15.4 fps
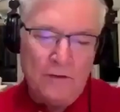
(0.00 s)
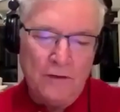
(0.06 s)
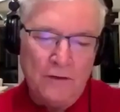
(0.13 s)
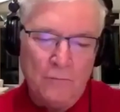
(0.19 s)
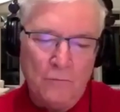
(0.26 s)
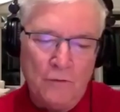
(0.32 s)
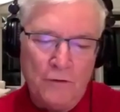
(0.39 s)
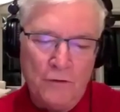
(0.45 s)
the
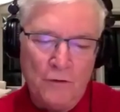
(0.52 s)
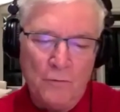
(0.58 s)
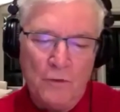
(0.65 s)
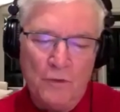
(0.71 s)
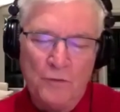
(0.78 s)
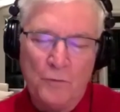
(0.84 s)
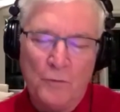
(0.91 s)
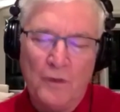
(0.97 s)
one you're
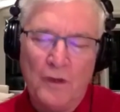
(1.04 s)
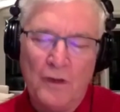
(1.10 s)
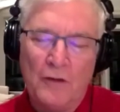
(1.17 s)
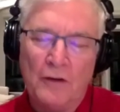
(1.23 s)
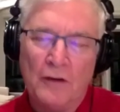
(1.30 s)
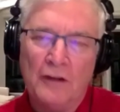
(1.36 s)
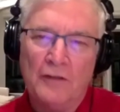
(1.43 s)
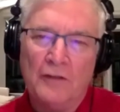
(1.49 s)
most
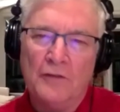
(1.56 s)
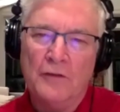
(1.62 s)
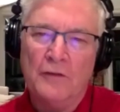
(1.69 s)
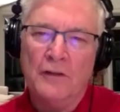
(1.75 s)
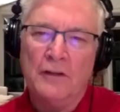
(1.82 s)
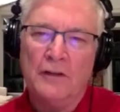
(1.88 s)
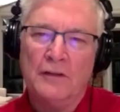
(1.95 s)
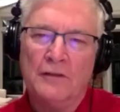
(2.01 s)
proud of? If you
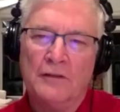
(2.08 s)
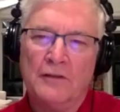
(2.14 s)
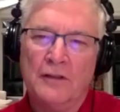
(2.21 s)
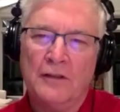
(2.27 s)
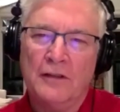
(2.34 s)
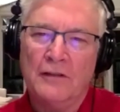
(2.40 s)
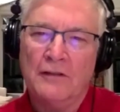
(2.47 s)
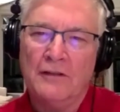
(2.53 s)
had to
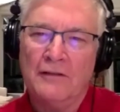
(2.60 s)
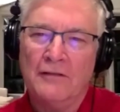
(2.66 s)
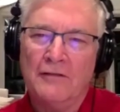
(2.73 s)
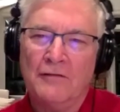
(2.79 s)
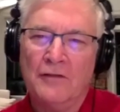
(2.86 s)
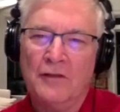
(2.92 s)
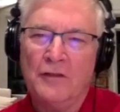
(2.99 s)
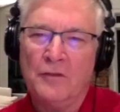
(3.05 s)
say,
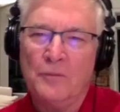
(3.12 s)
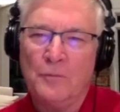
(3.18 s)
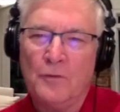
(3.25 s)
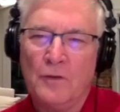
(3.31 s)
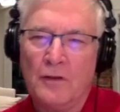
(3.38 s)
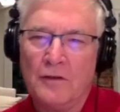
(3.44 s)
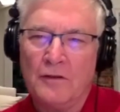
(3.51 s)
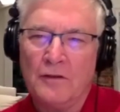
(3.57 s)
this
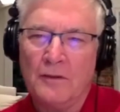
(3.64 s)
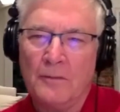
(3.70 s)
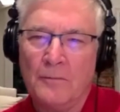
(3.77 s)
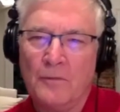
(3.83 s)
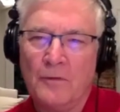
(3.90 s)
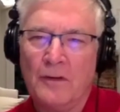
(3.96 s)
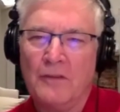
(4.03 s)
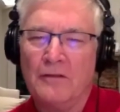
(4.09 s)
product I'm
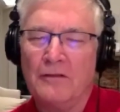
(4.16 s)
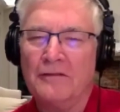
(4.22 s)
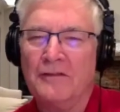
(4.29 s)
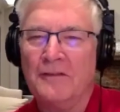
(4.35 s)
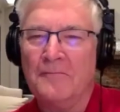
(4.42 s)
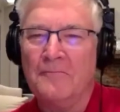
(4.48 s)
proud of.